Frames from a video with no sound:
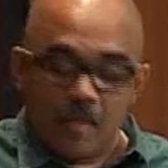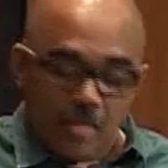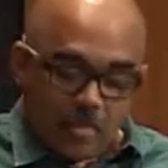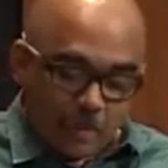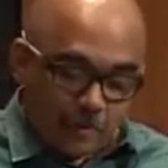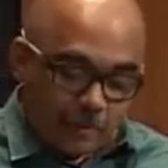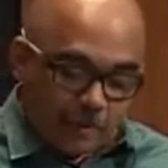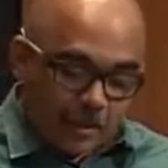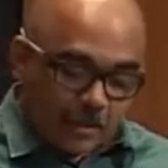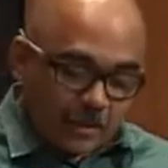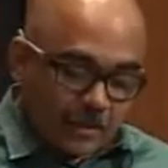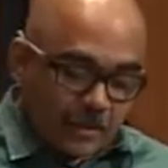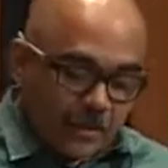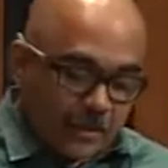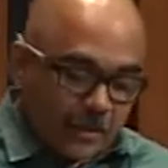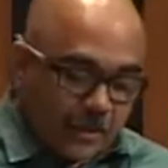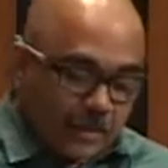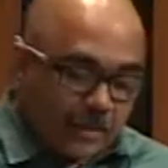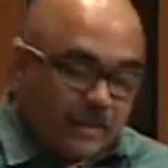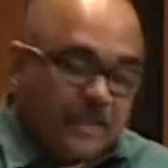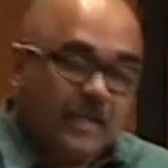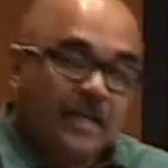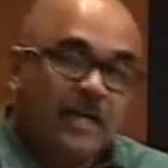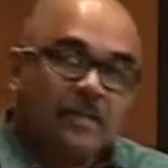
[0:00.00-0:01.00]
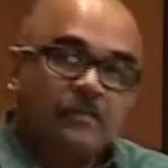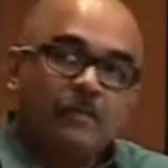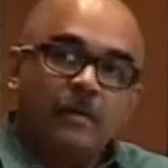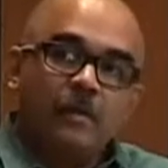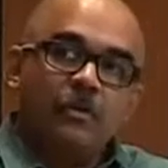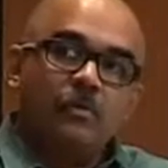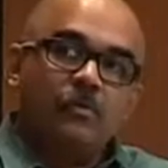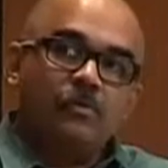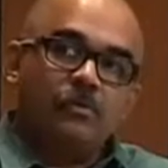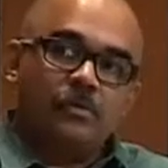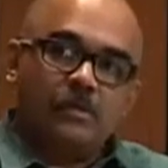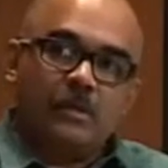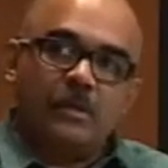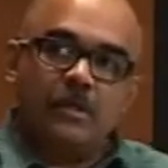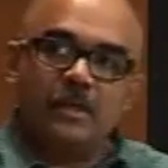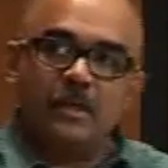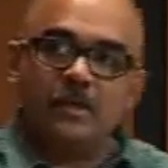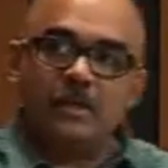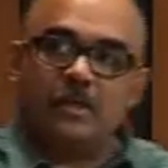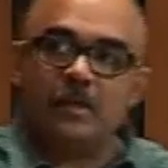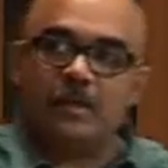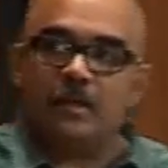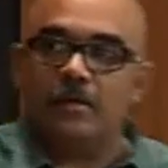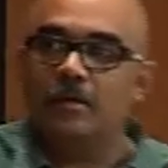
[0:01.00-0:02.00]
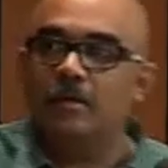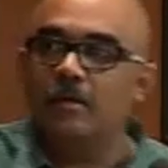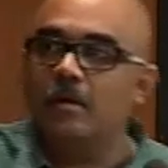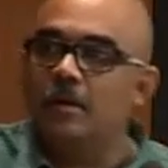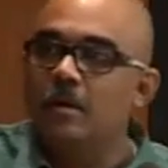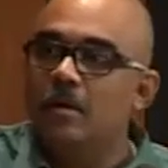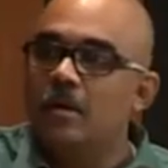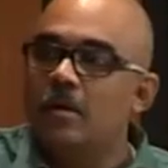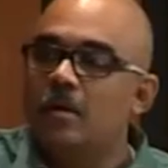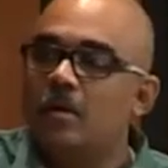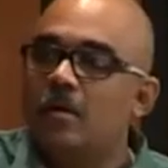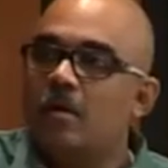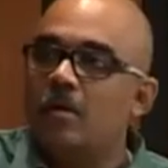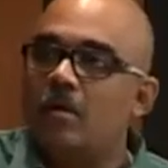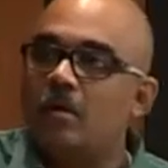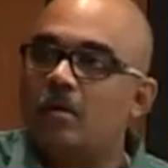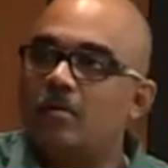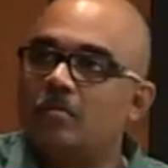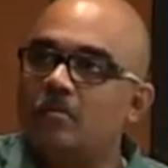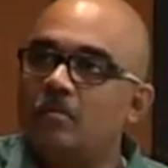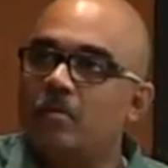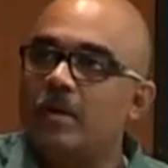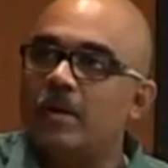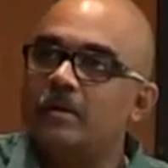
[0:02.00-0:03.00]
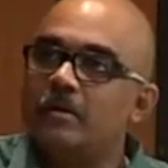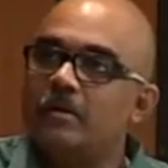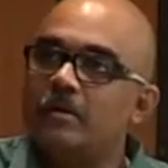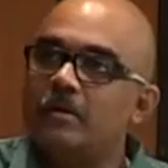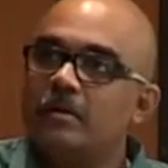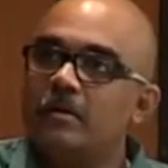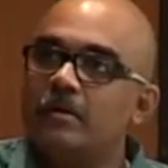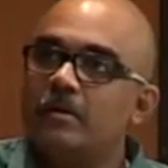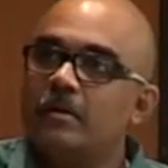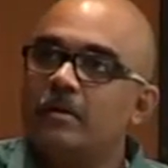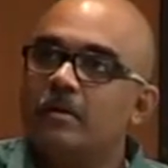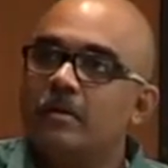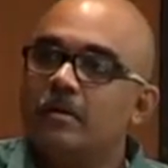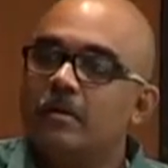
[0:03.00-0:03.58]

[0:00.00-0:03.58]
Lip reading: But there has been no study done on whether